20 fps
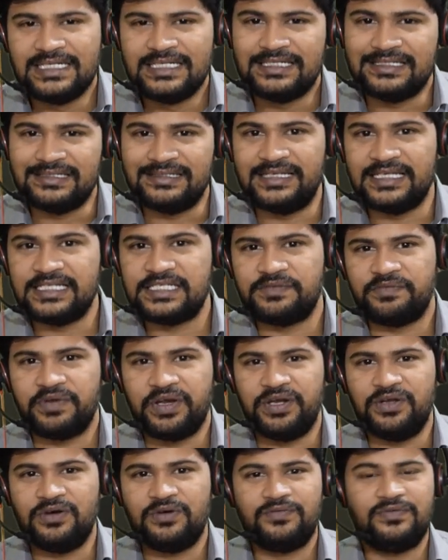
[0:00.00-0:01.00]
this
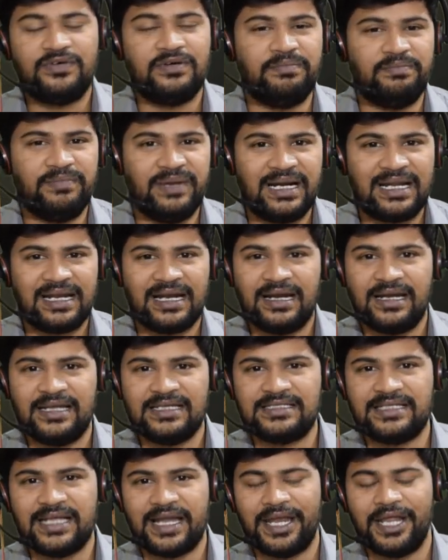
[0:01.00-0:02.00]
video for better
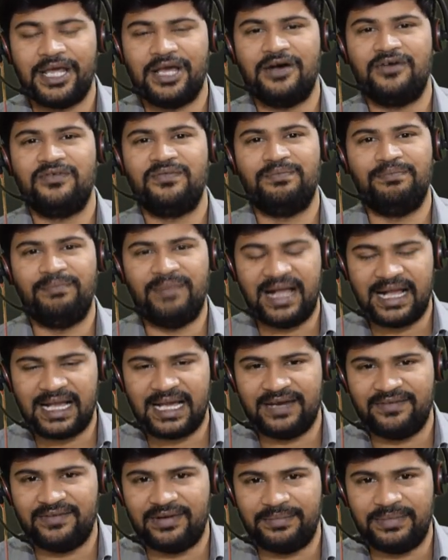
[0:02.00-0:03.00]
understanding of
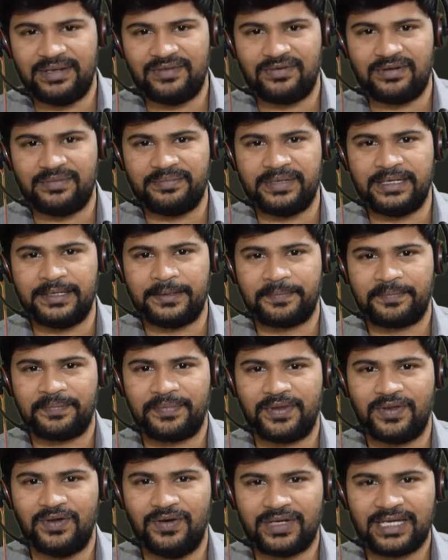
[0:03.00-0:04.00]
backend web development.
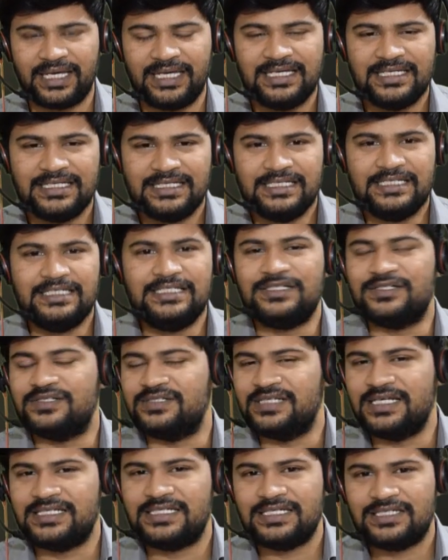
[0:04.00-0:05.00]
Okay, so
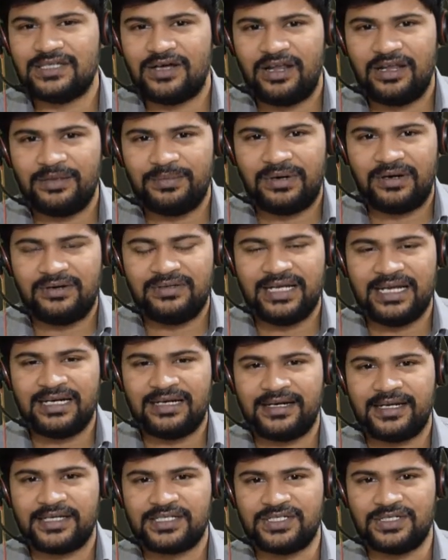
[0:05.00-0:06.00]
this is all about the
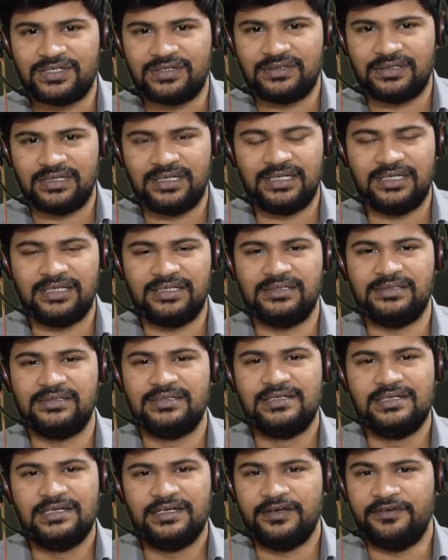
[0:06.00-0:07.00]
introduction
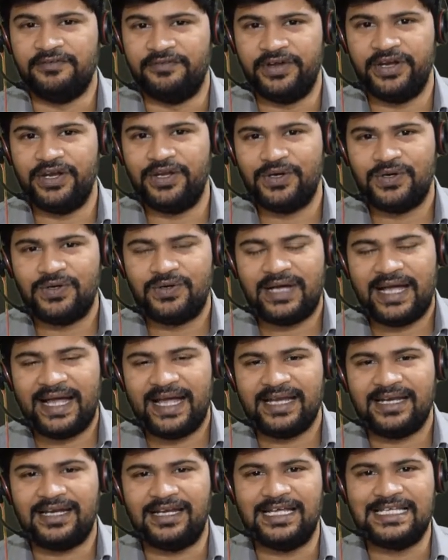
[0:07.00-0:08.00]
video,
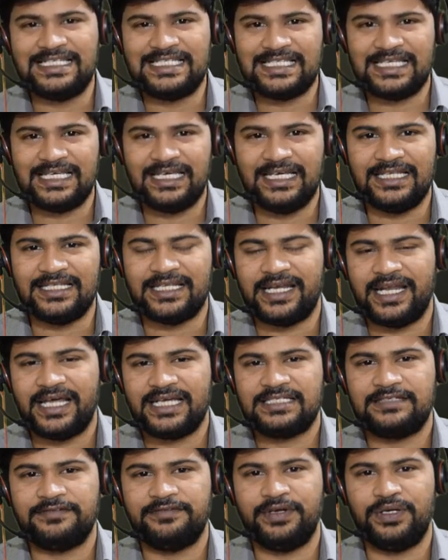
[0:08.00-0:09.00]
and let's see in the
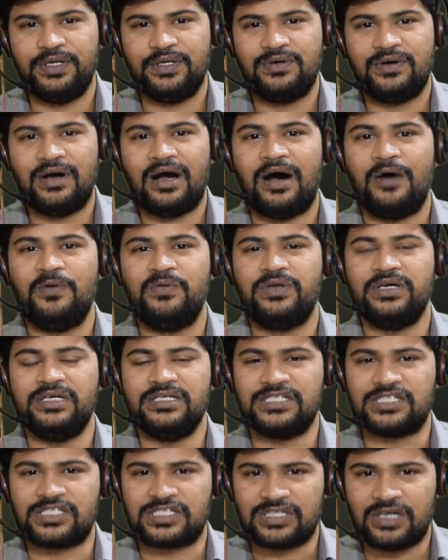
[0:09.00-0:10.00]
next video how to
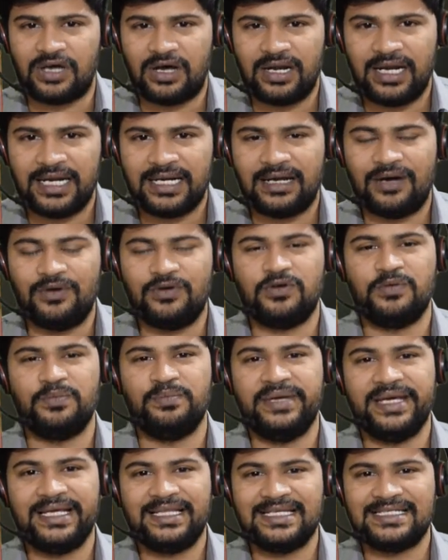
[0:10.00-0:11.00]
install and how to
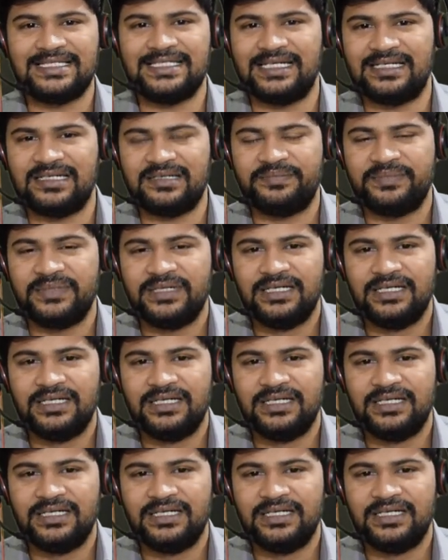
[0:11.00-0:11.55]
make the setup